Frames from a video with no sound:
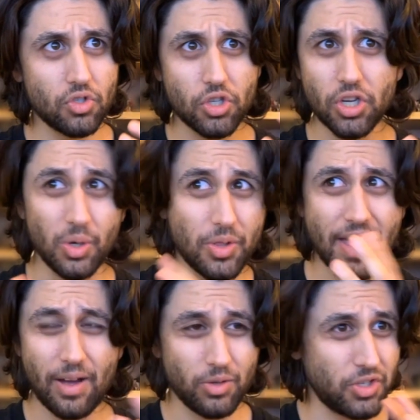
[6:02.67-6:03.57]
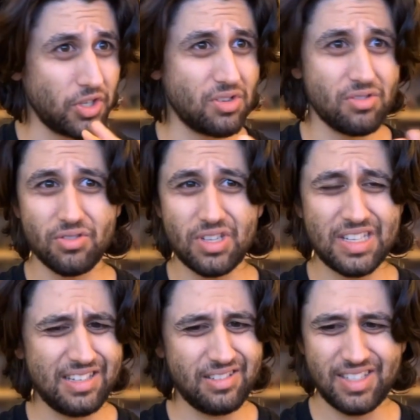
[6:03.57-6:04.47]

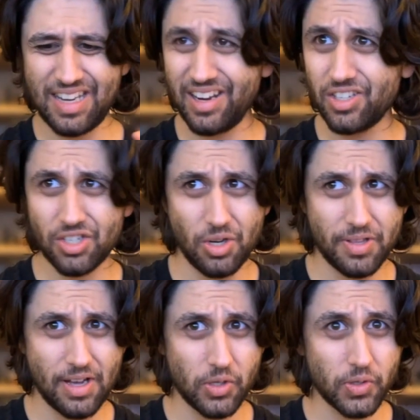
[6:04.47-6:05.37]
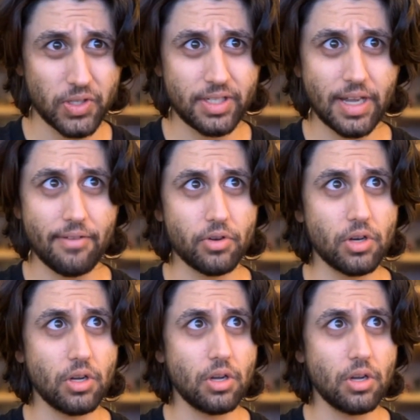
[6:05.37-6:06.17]
2006, 2007,